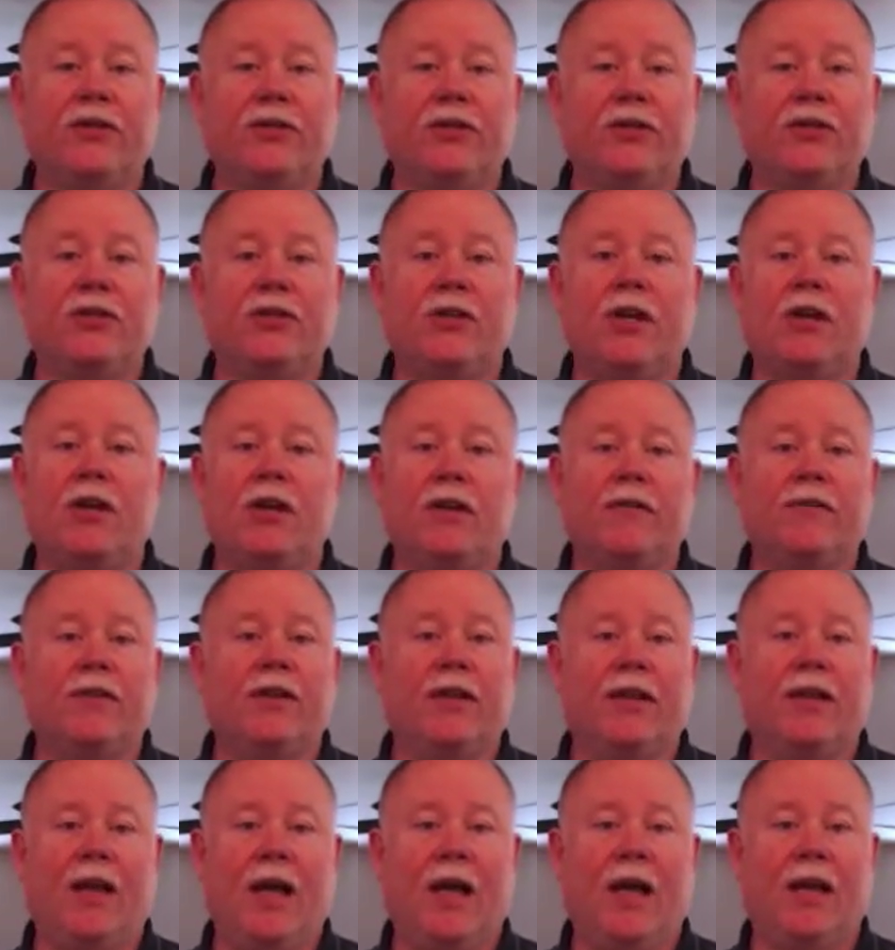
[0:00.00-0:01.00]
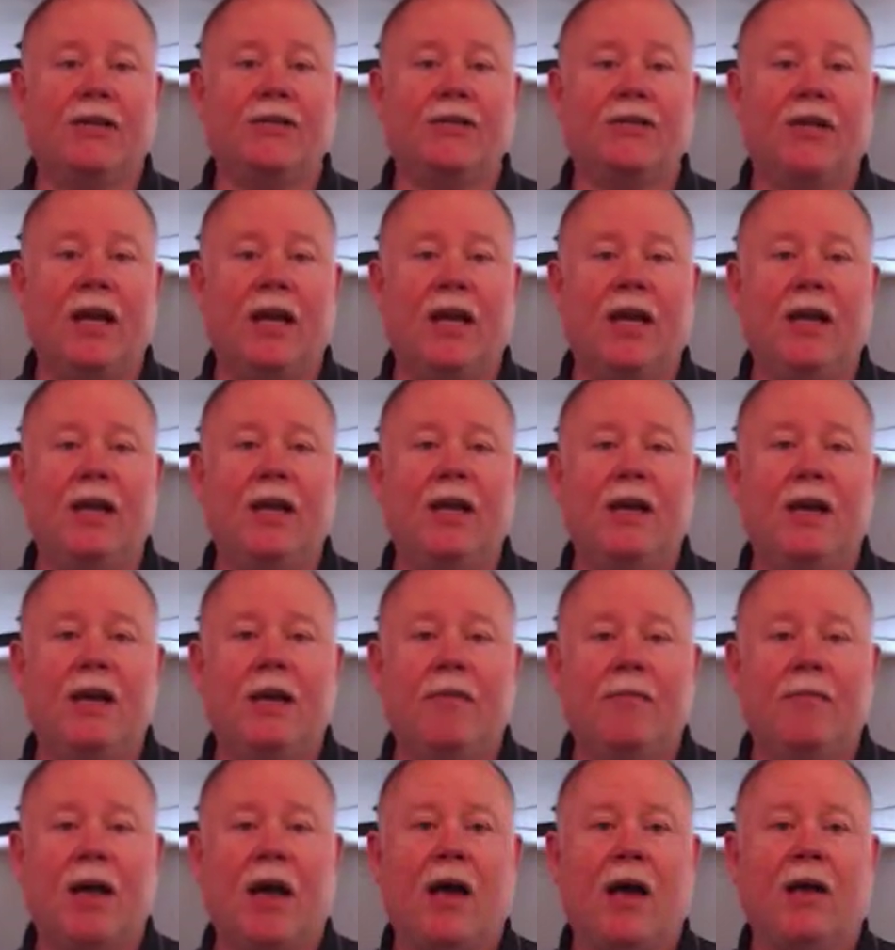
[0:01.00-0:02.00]
just head over to the
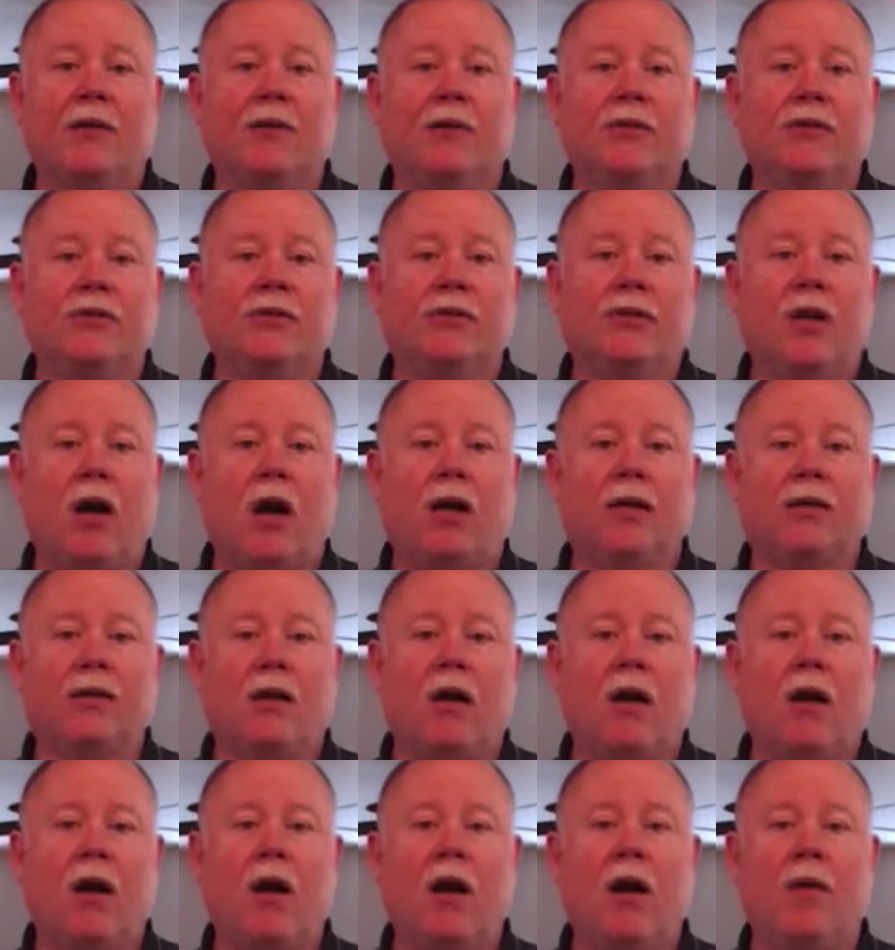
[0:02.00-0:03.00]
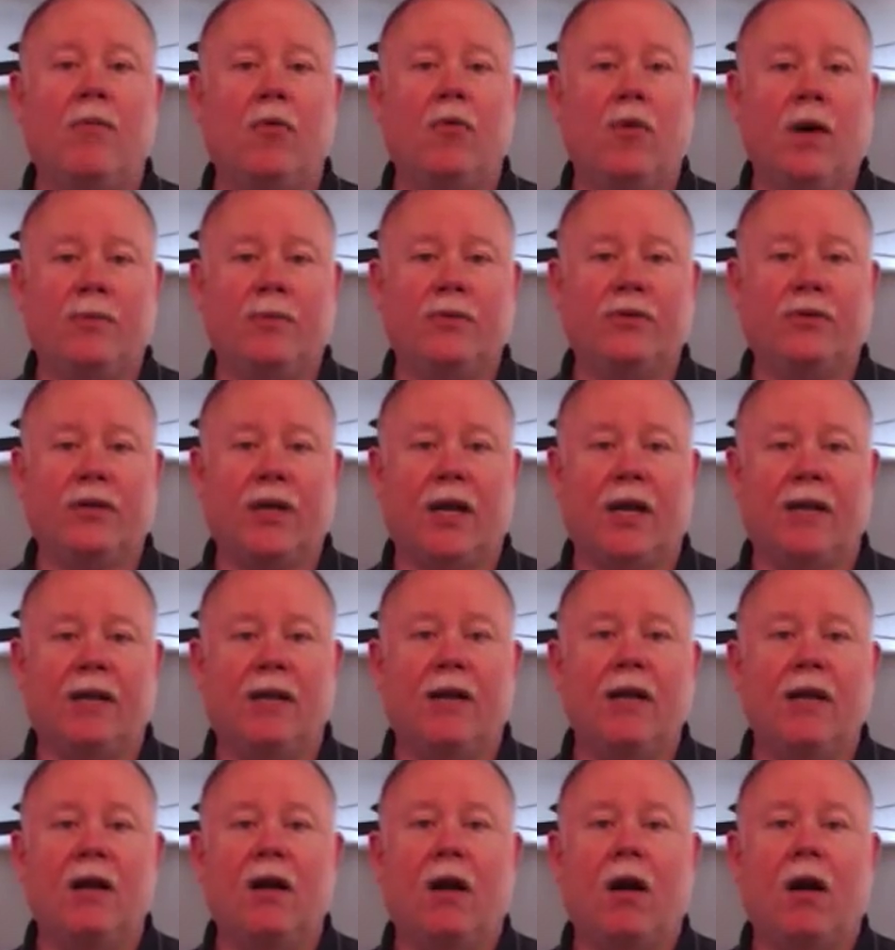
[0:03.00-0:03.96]
SAMatters.com website.